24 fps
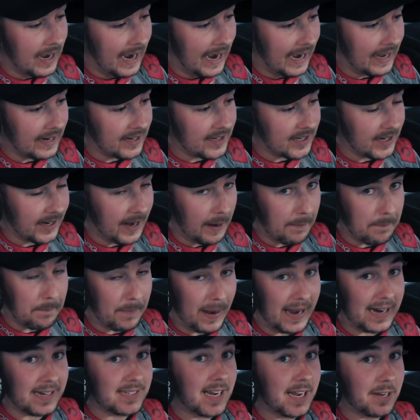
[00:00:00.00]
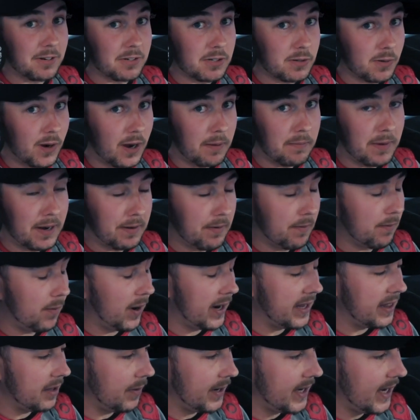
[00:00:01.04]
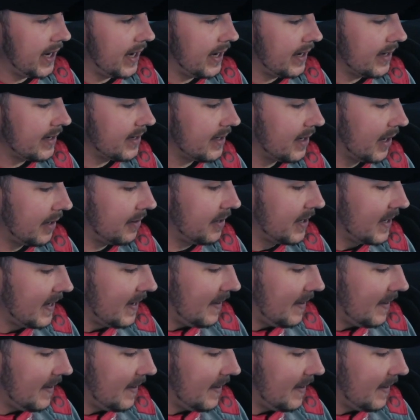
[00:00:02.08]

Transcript: and to get back down to our minimum weight that we need. So